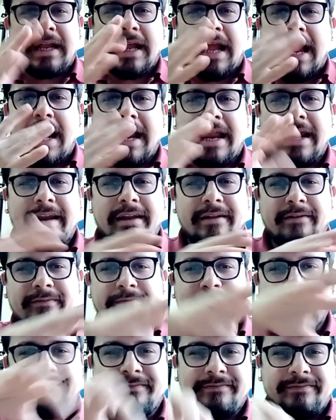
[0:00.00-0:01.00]
Now this
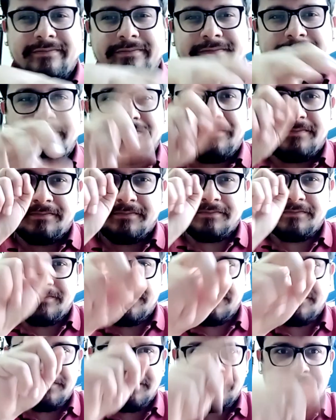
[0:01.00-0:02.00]
is where I have to
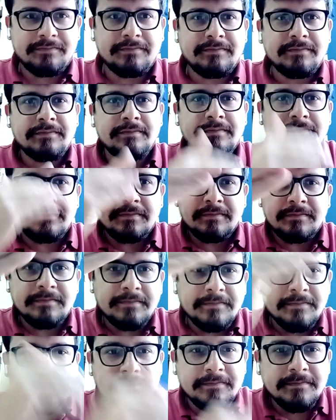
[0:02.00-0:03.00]
give a
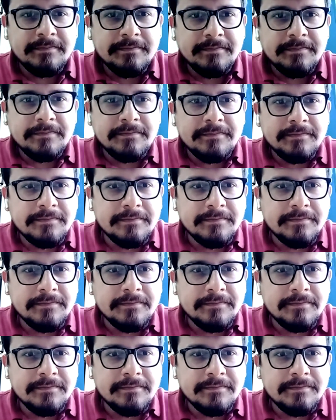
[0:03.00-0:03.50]
business name.